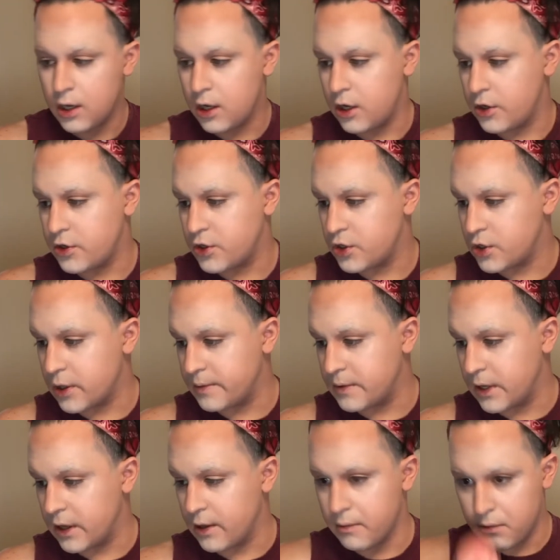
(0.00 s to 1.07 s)
a strip
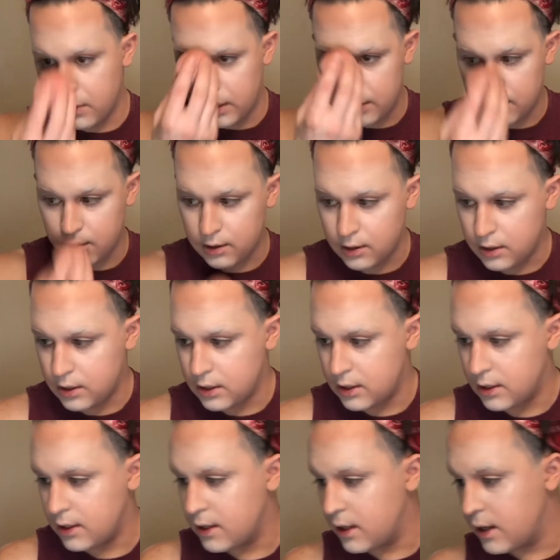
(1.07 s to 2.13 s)
down the middle.
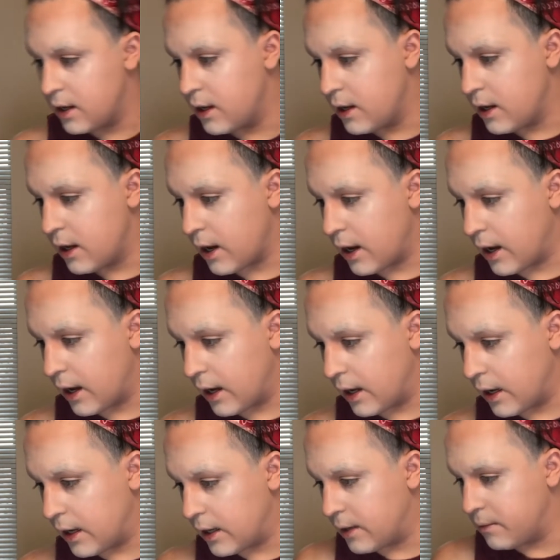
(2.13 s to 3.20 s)

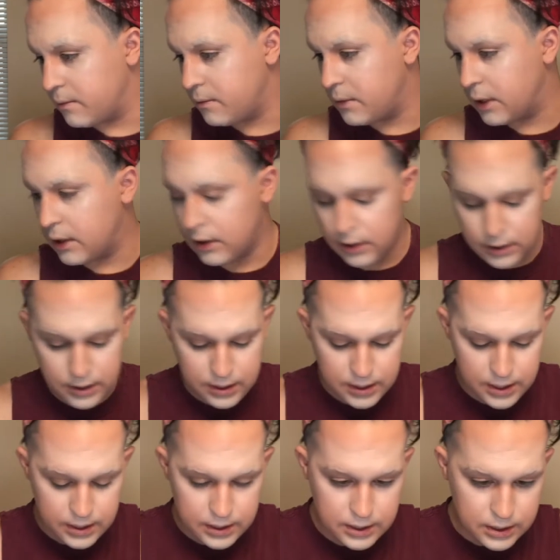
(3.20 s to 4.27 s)
But looking
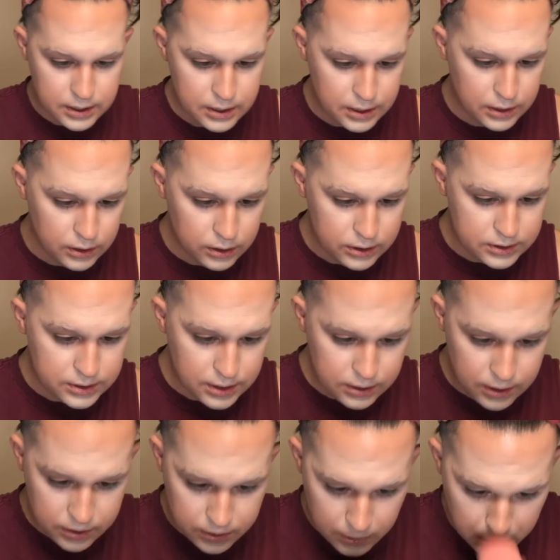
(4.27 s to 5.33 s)
at it, it looks like
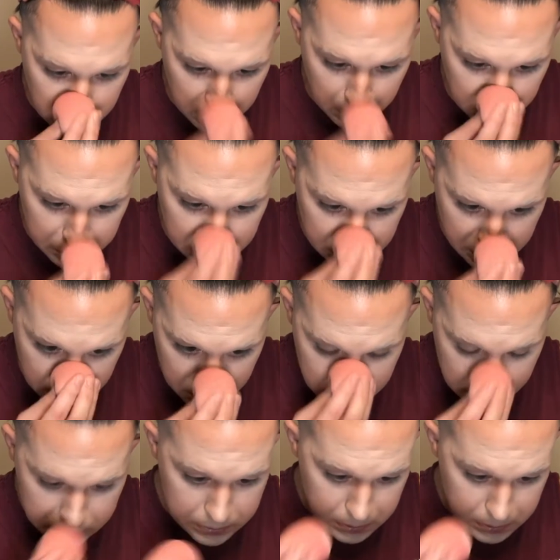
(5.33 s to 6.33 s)
that their whole nose